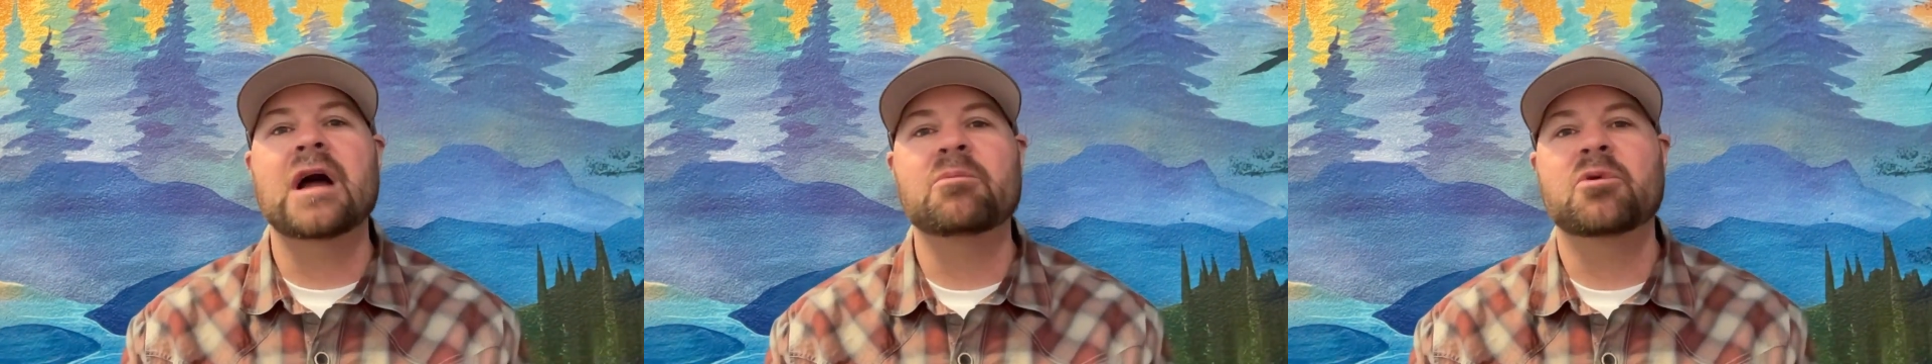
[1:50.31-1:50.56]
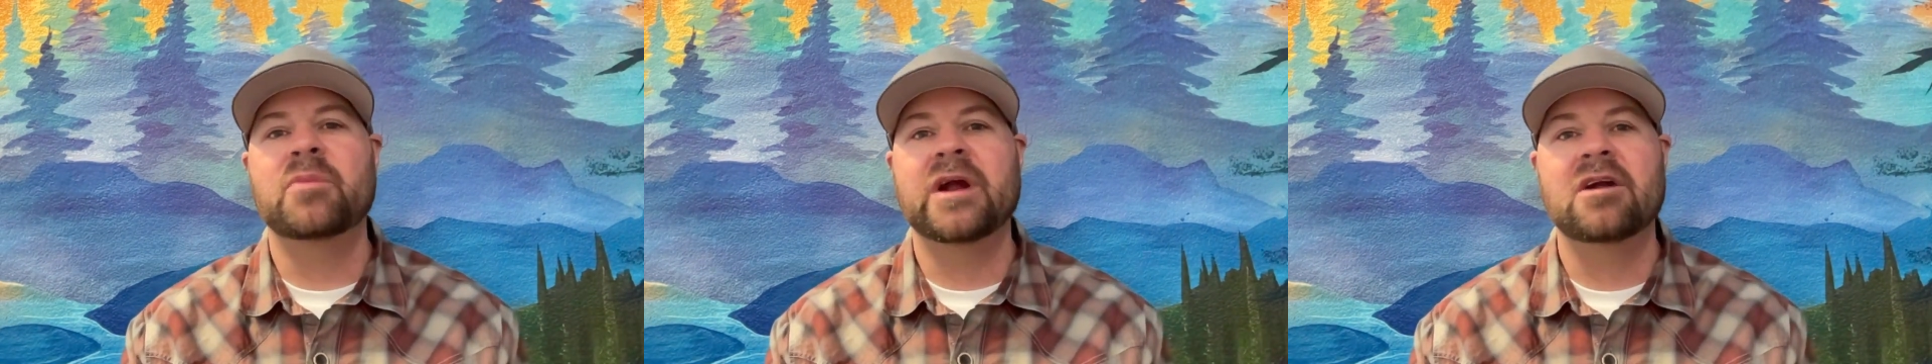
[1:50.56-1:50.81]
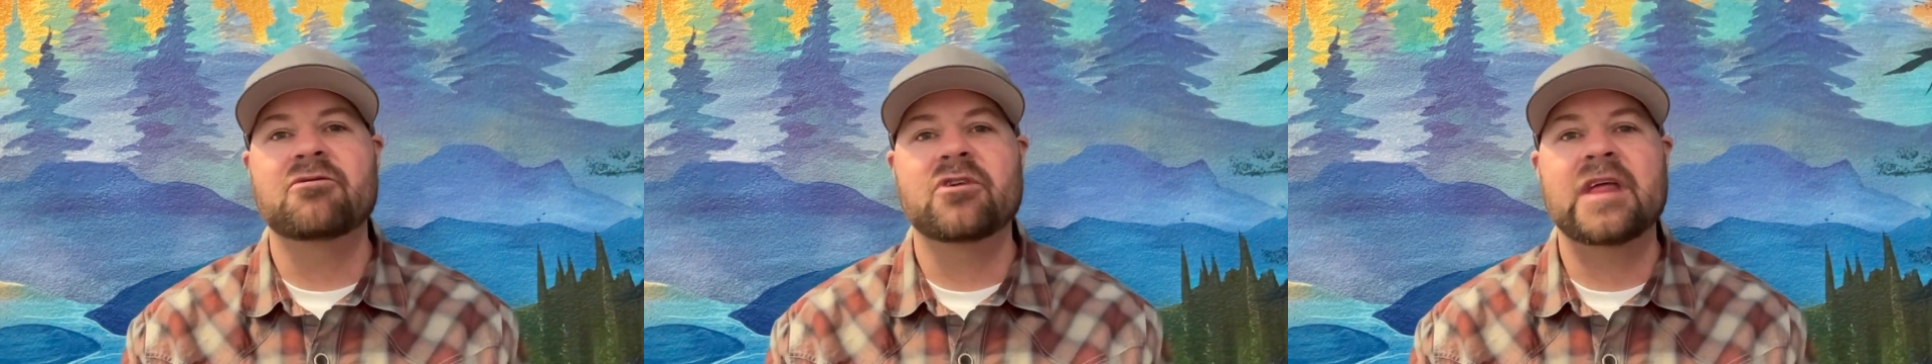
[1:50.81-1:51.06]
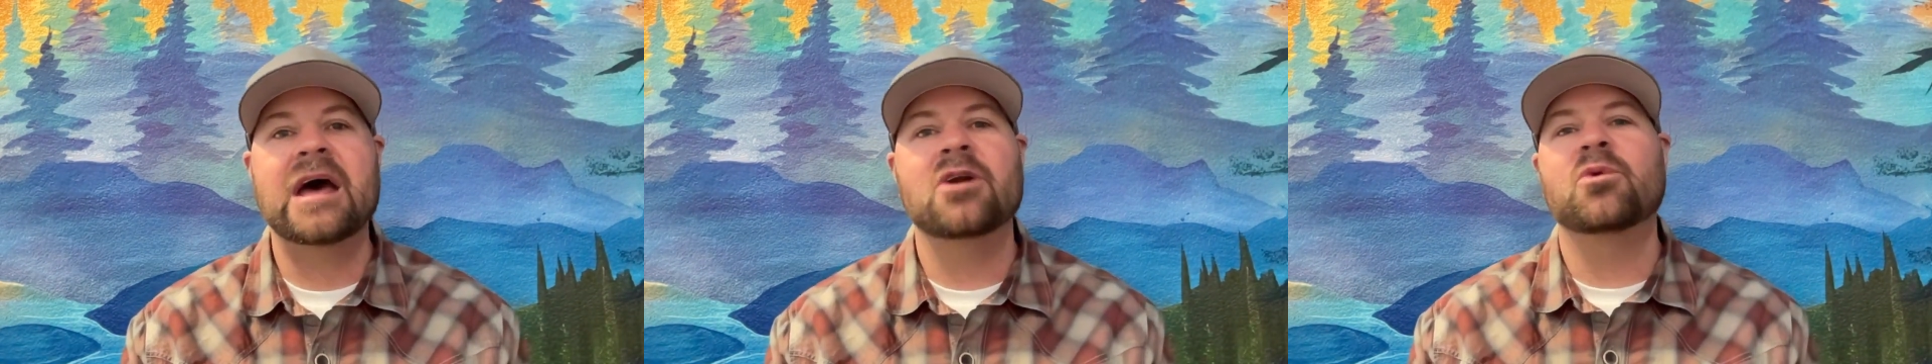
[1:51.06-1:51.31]
not prepared for
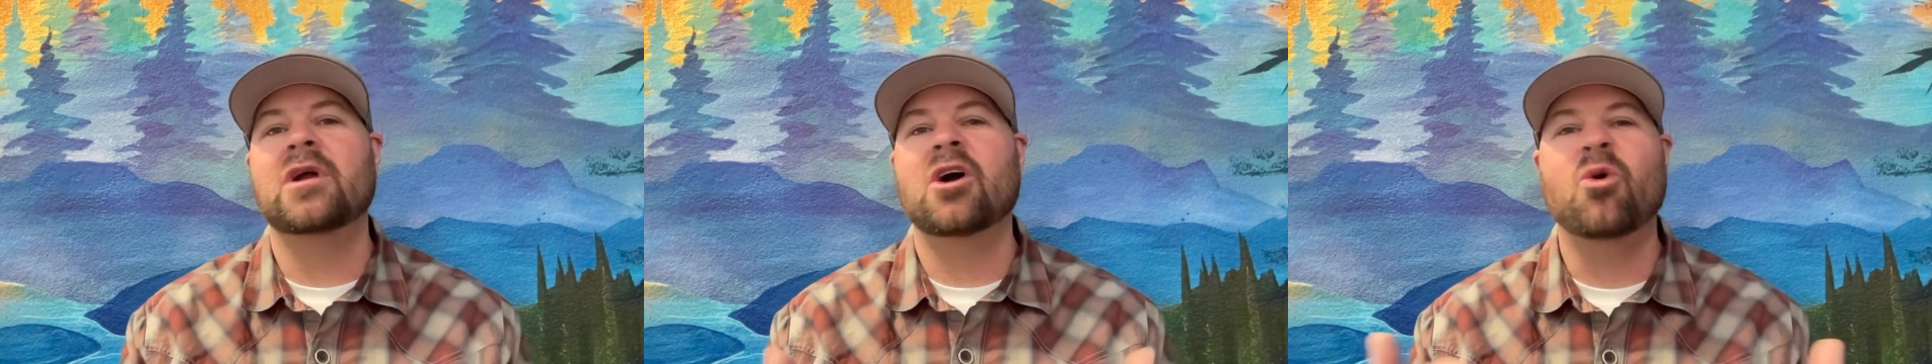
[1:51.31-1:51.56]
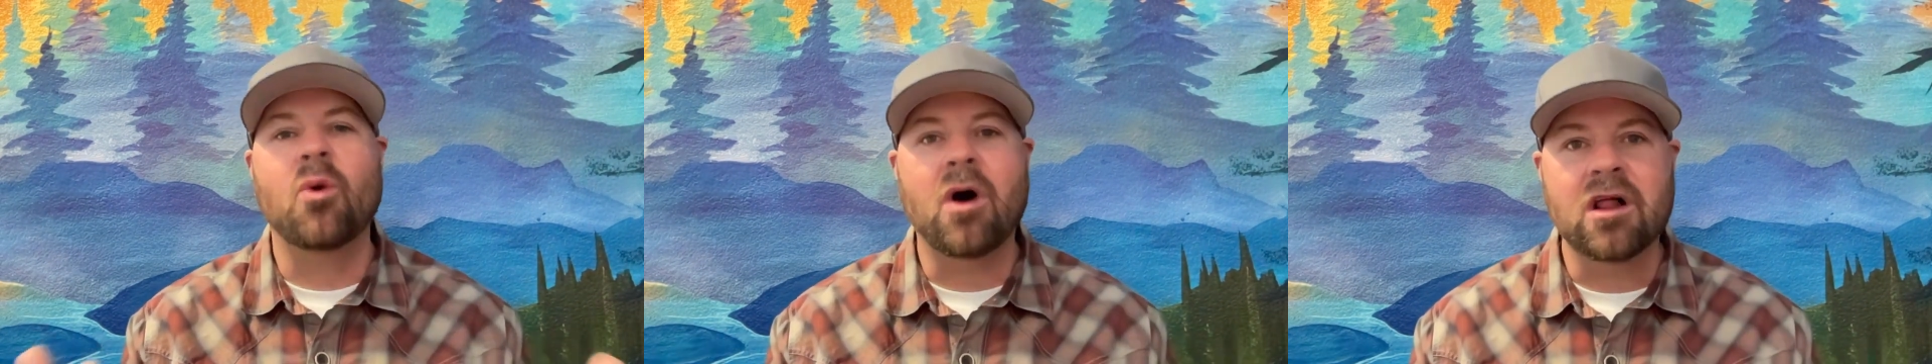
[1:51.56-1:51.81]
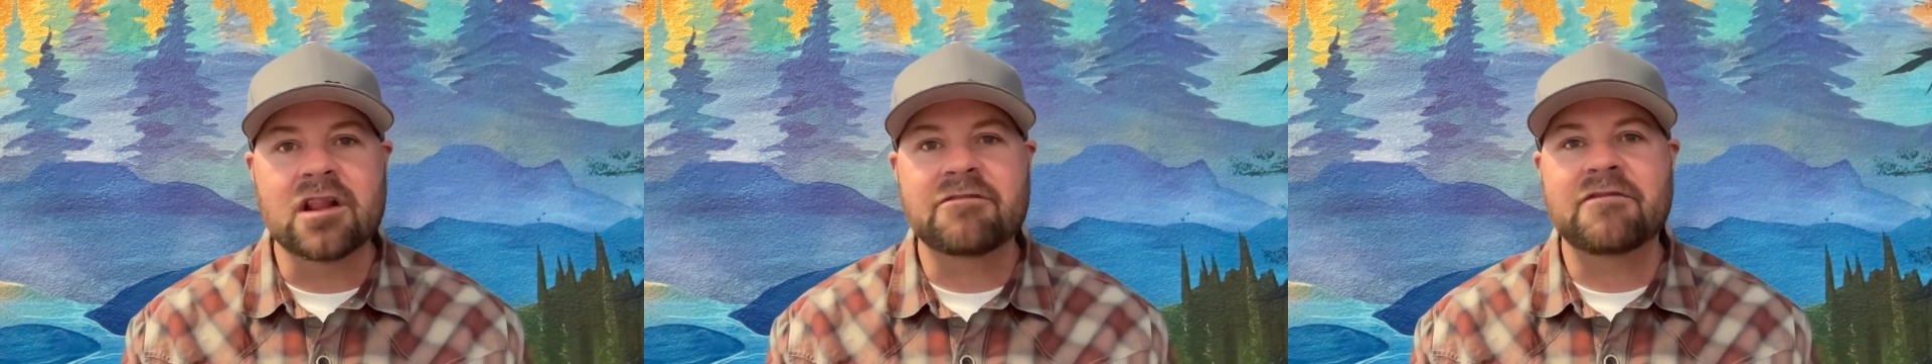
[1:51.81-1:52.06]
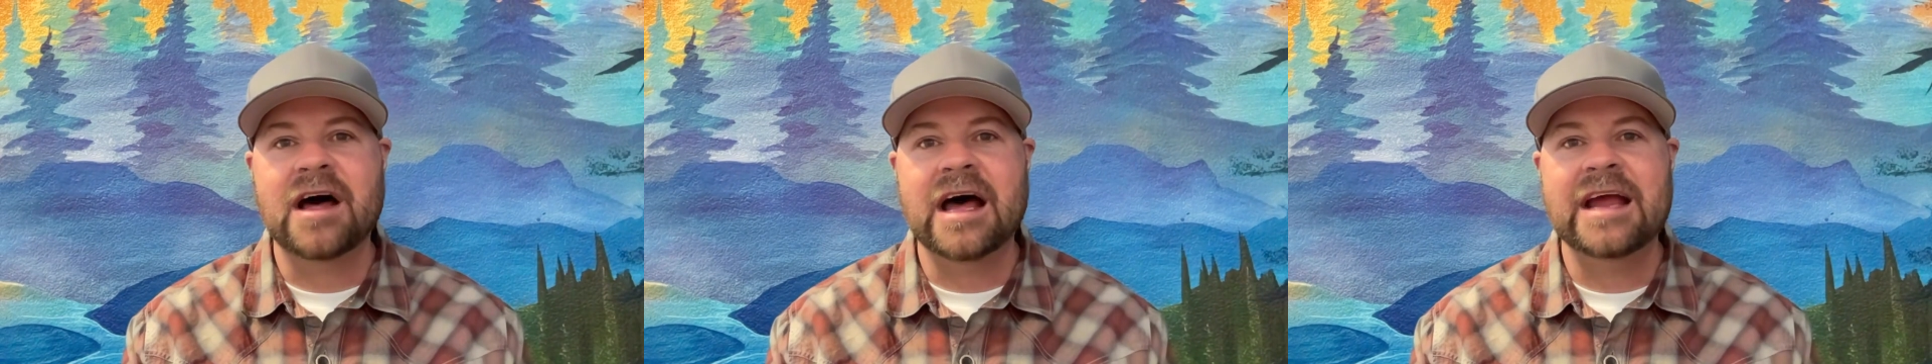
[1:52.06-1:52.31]
that or we're not
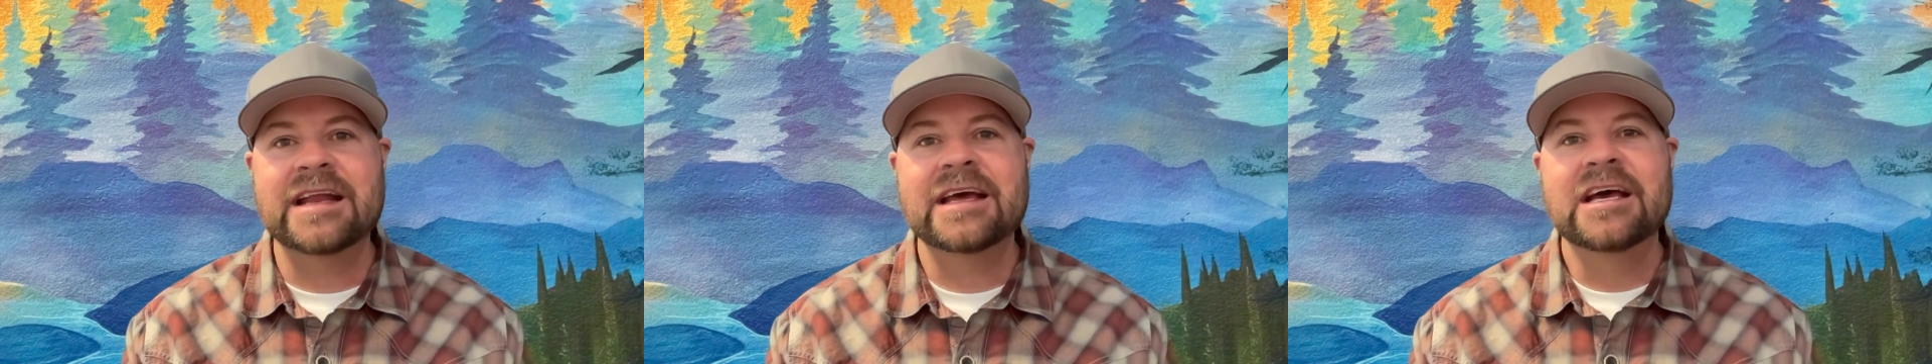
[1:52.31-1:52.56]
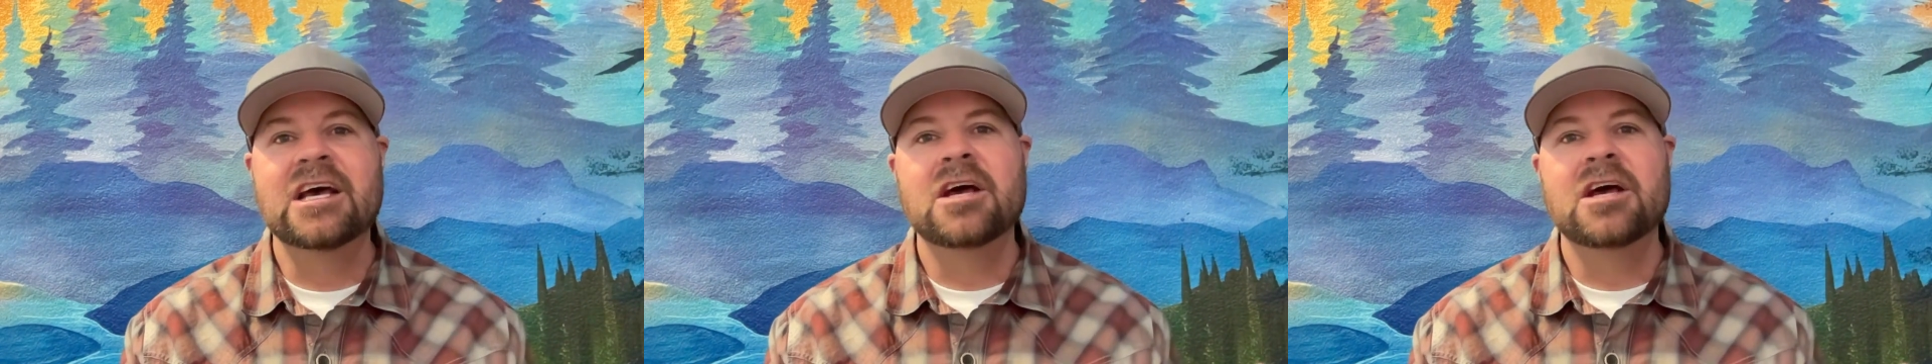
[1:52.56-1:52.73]
qualified.